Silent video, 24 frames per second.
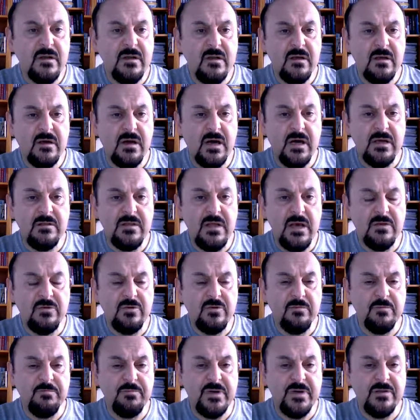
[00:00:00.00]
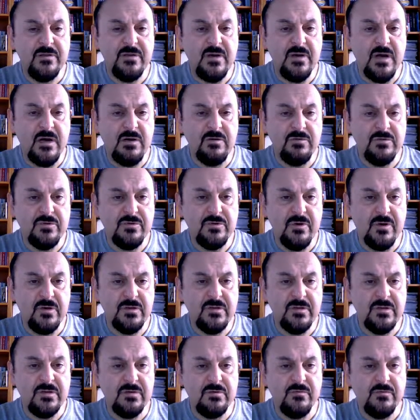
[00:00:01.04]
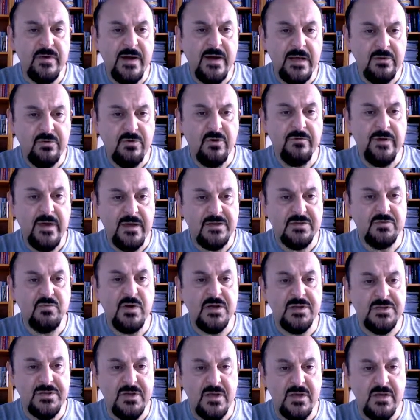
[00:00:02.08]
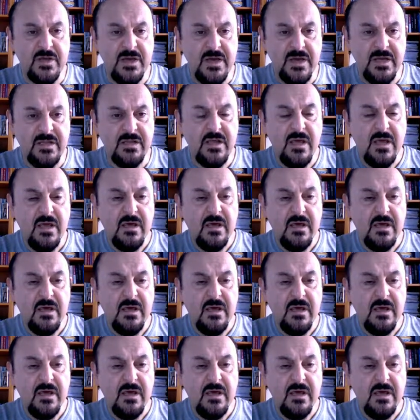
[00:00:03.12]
I'd like to print out the value of x once again,